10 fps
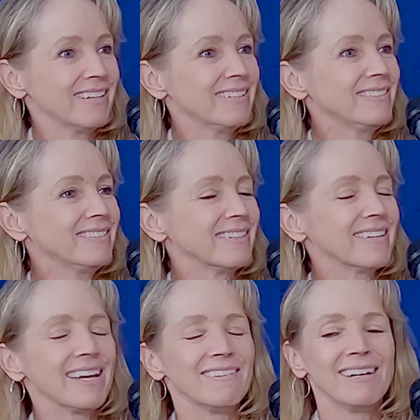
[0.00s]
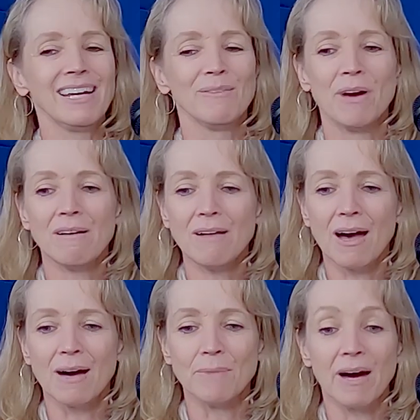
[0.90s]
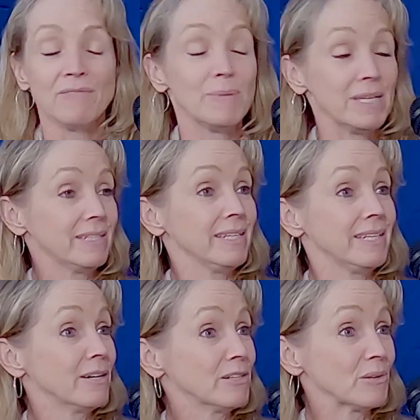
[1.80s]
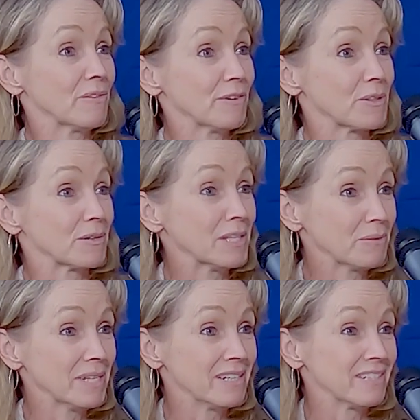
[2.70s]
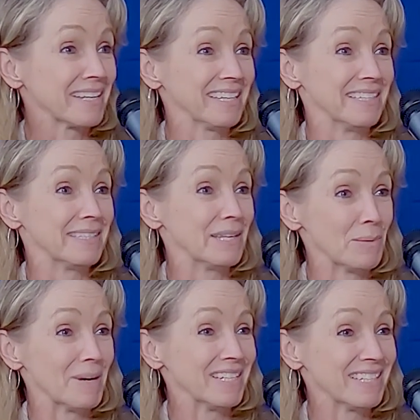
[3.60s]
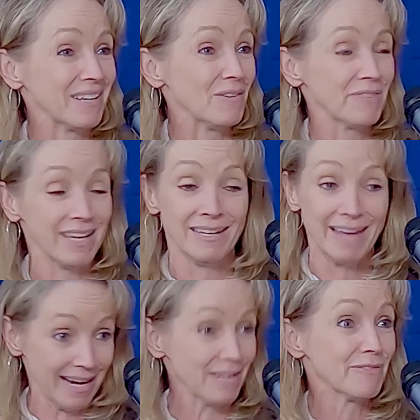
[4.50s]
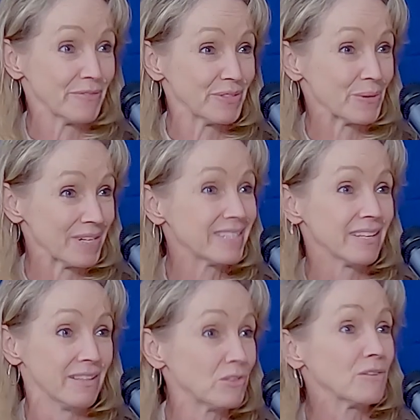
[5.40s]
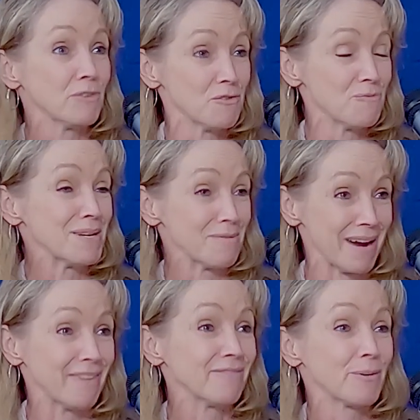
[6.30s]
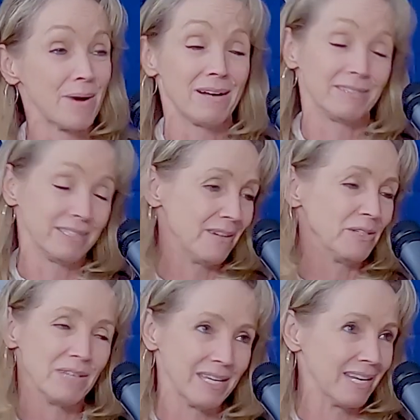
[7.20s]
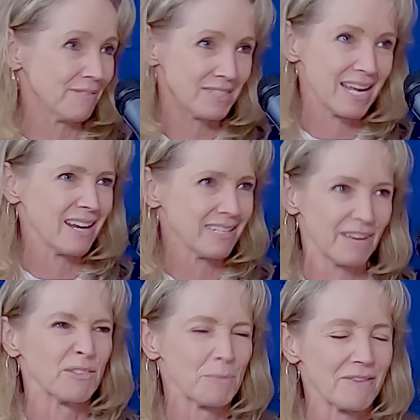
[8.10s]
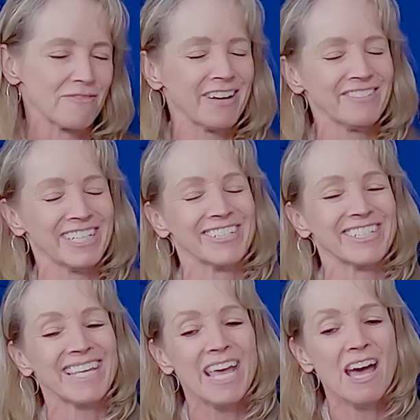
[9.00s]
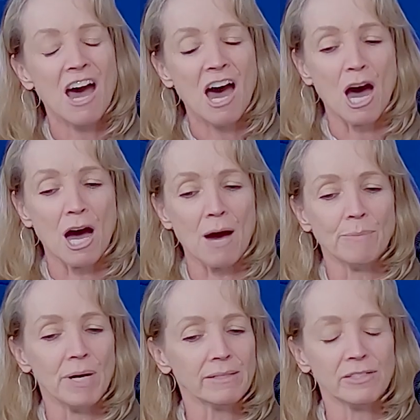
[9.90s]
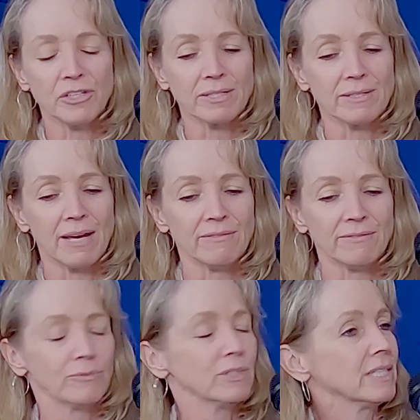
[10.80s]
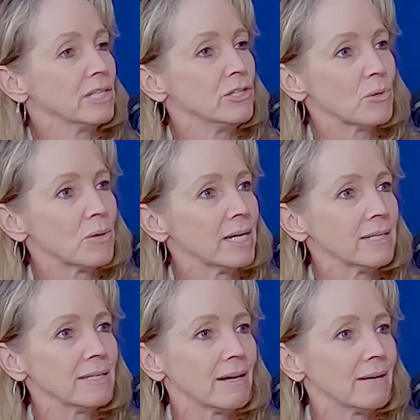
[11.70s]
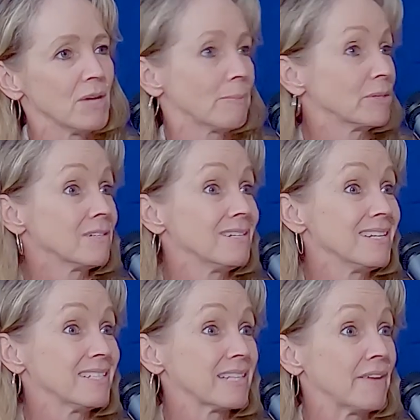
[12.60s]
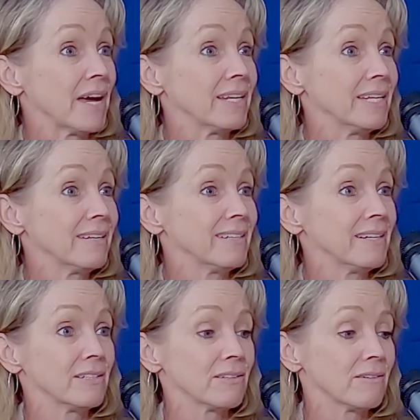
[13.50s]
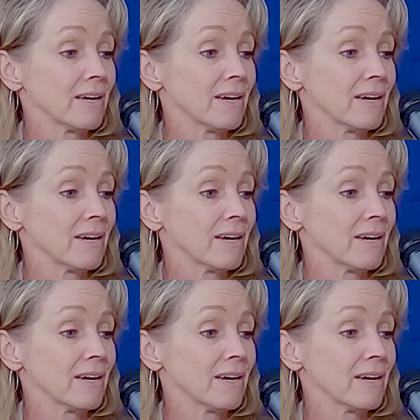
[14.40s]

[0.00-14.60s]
Oh, okay, great. Well, I've been in Arizona for 33 years. I consider myself a native of sorts. And those of you who've been around for a while, you know, you get native status after about 5 years. But just have really enjoyed the opportunities I've had here in Arizona.